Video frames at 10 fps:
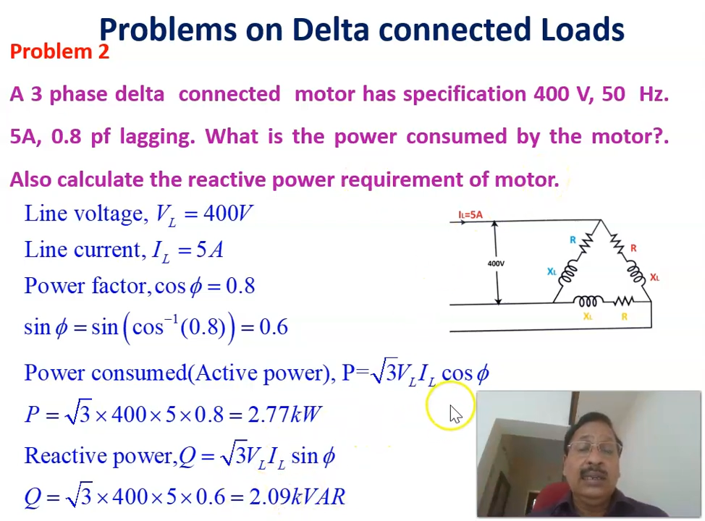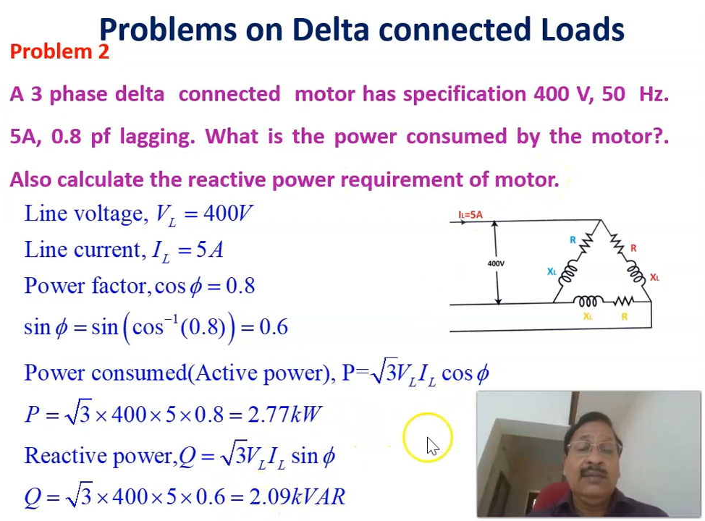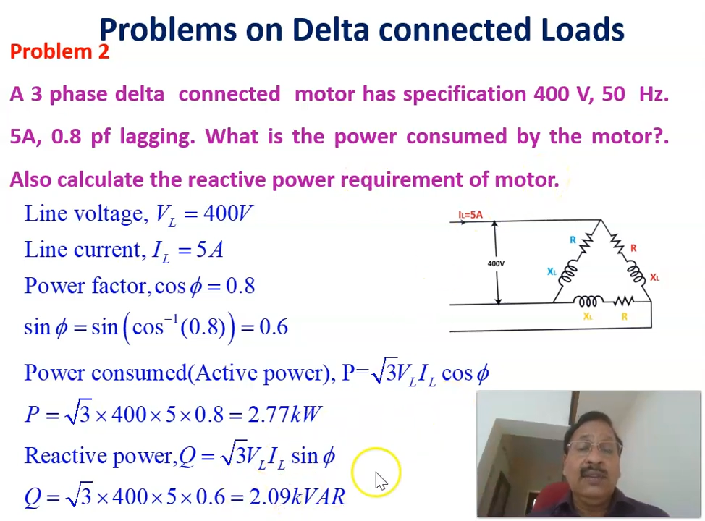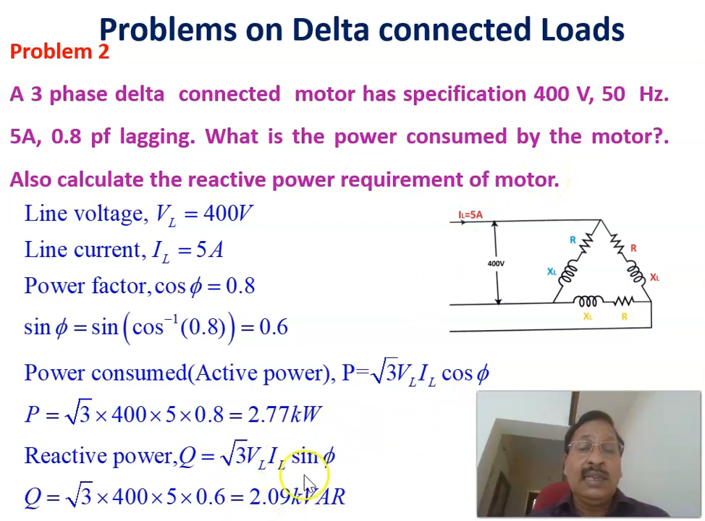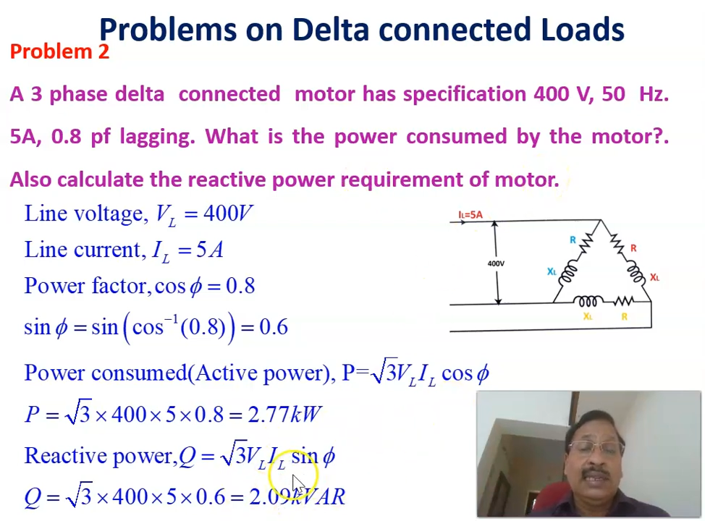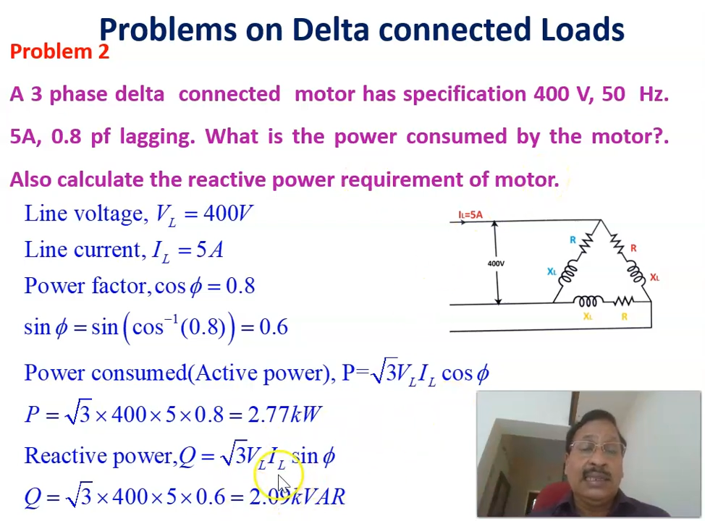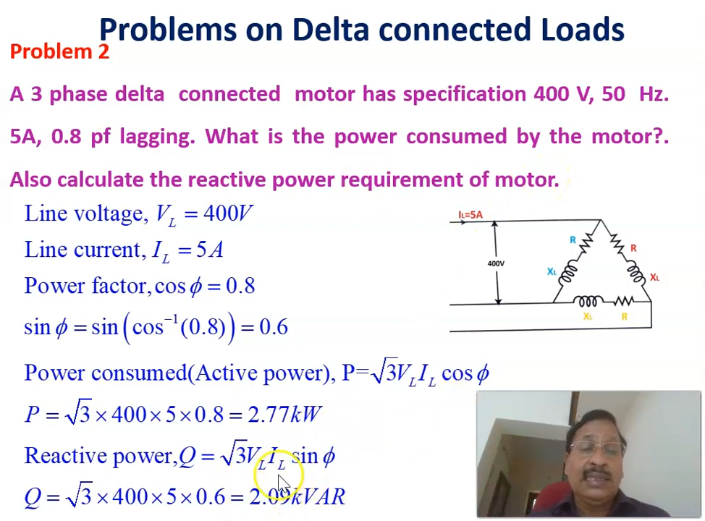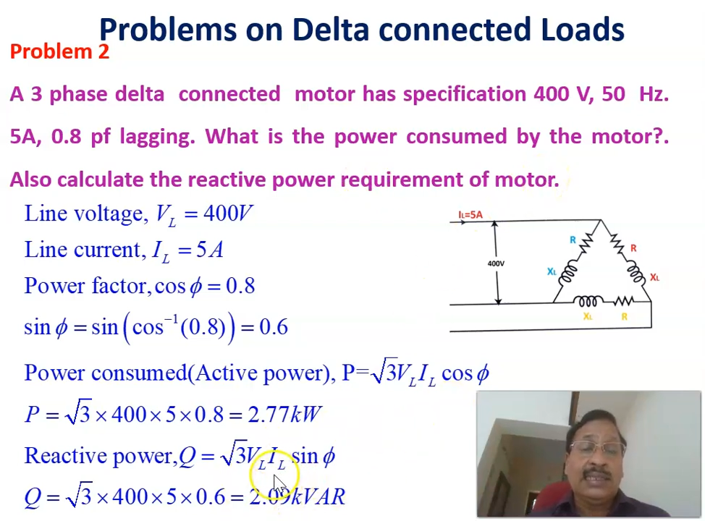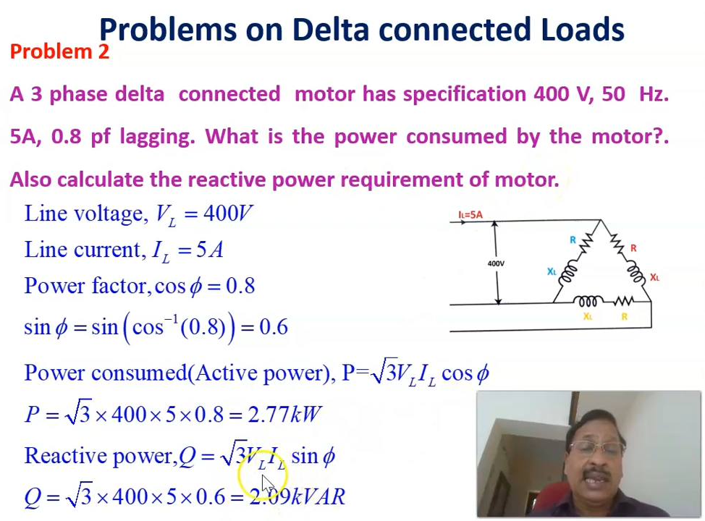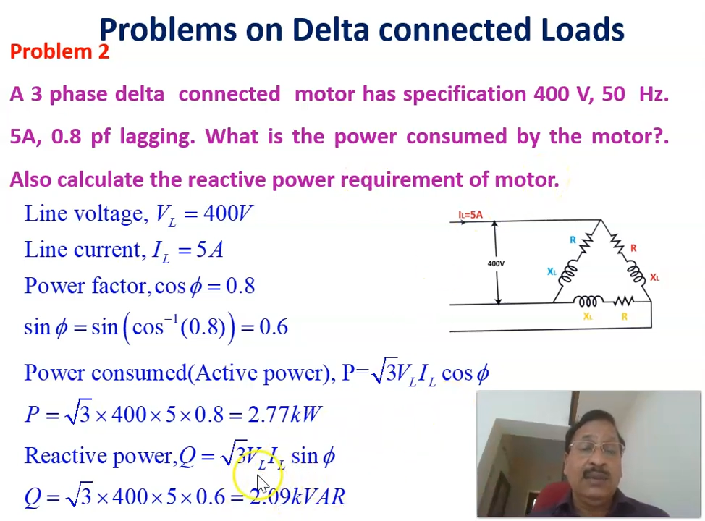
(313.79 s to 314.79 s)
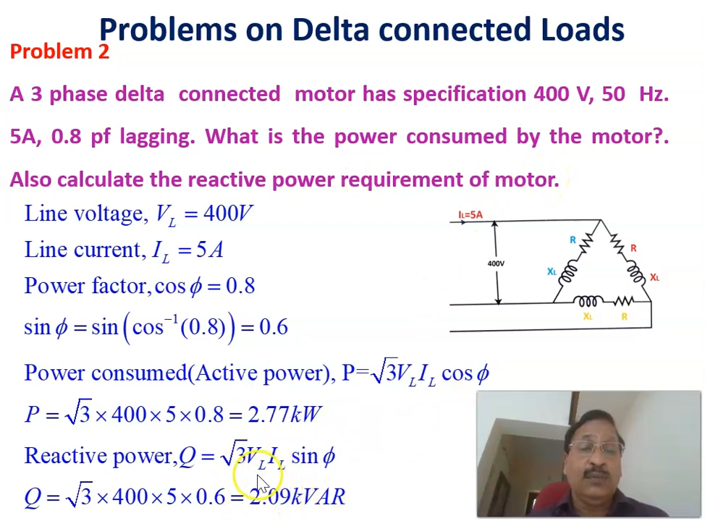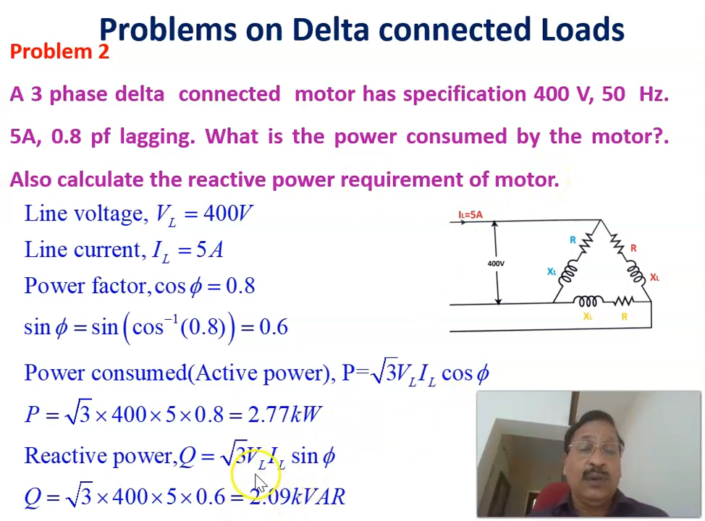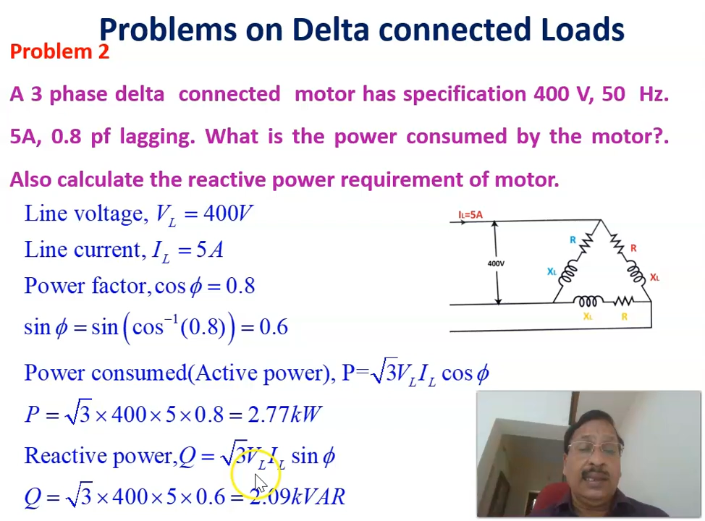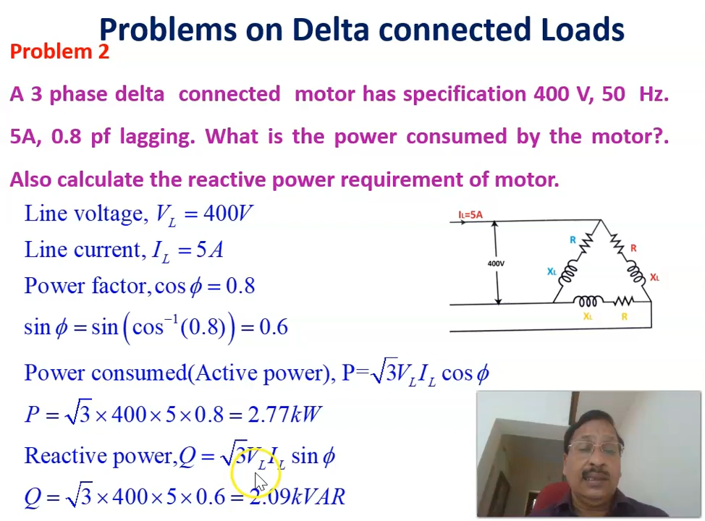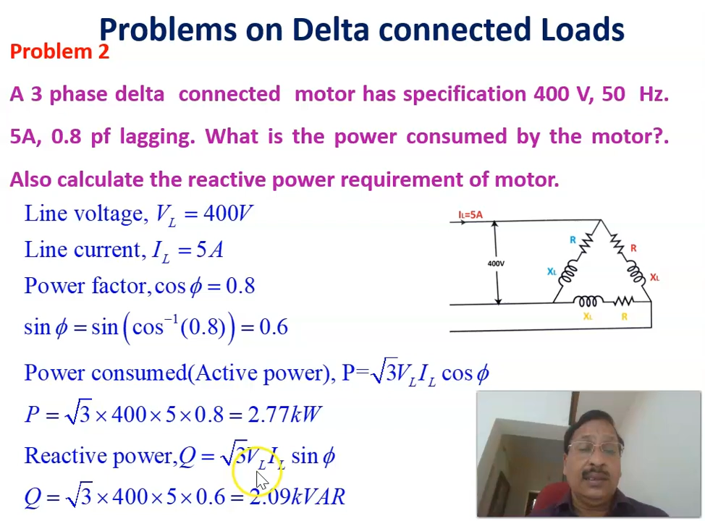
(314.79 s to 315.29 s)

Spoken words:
VLIL sin phi.